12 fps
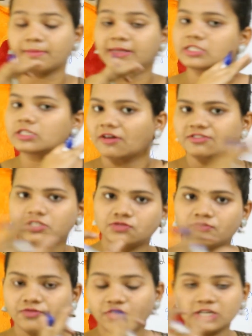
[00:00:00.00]
Means the
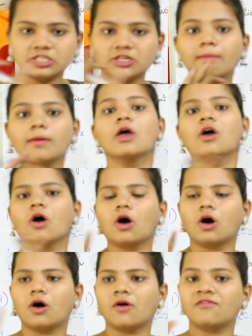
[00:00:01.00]
first term
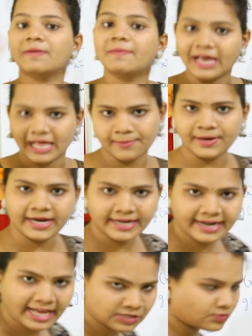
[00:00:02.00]
will be
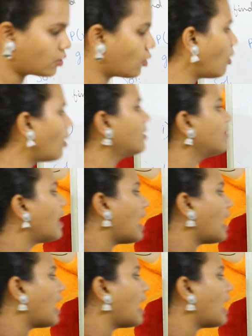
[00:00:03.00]
eliminated as we go on.